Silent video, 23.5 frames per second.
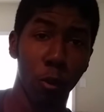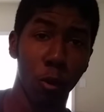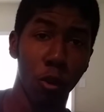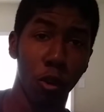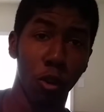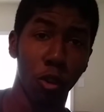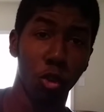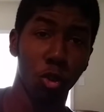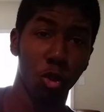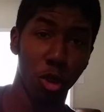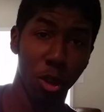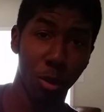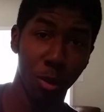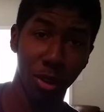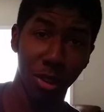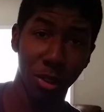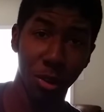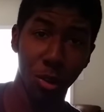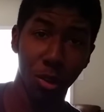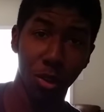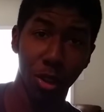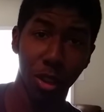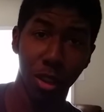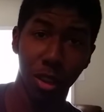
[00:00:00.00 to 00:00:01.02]
Royal
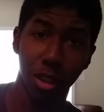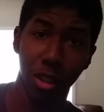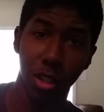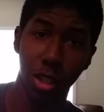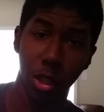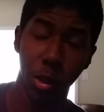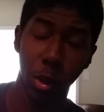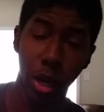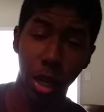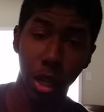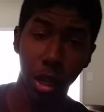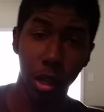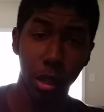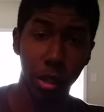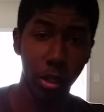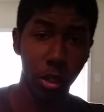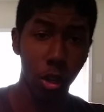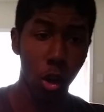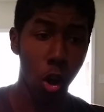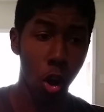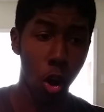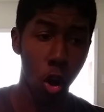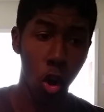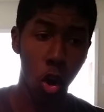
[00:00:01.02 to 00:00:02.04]
Tribute, so I lost
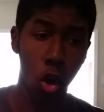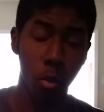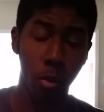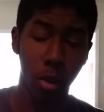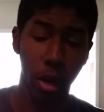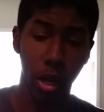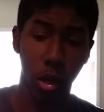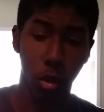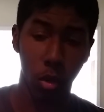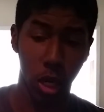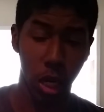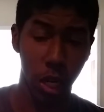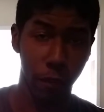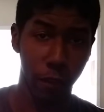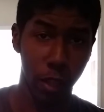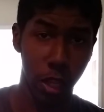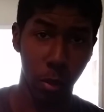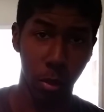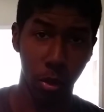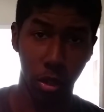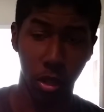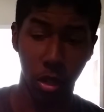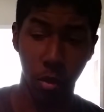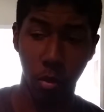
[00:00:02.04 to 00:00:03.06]
all my
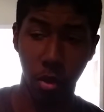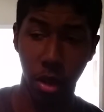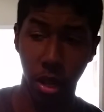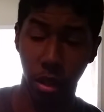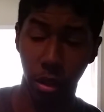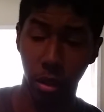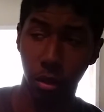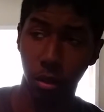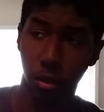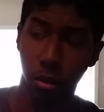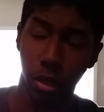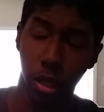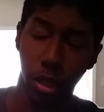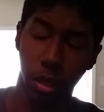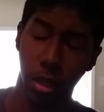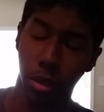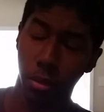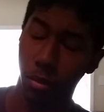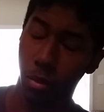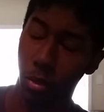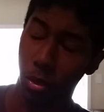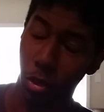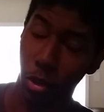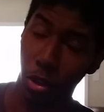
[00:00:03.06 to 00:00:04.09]
Gravekeepers to being
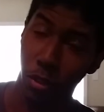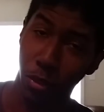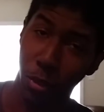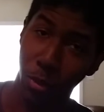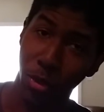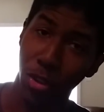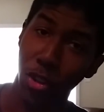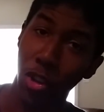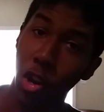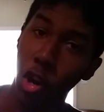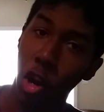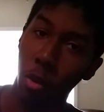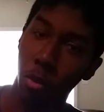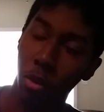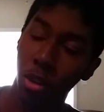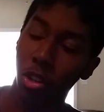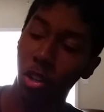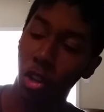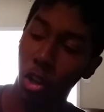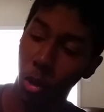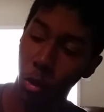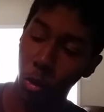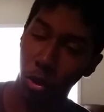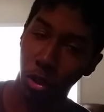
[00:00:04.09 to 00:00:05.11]
all my
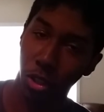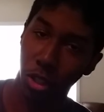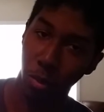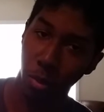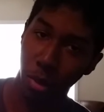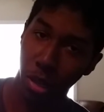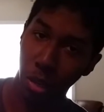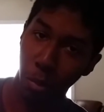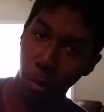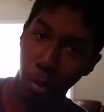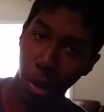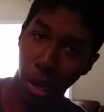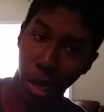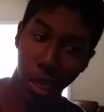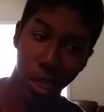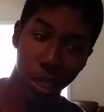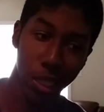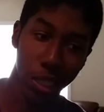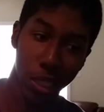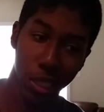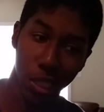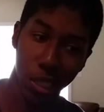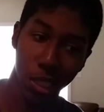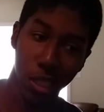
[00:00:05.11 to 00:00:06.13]
Dark Worlds to being
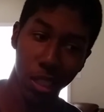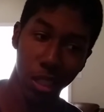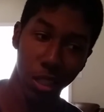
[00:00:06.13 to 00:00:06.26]
banished.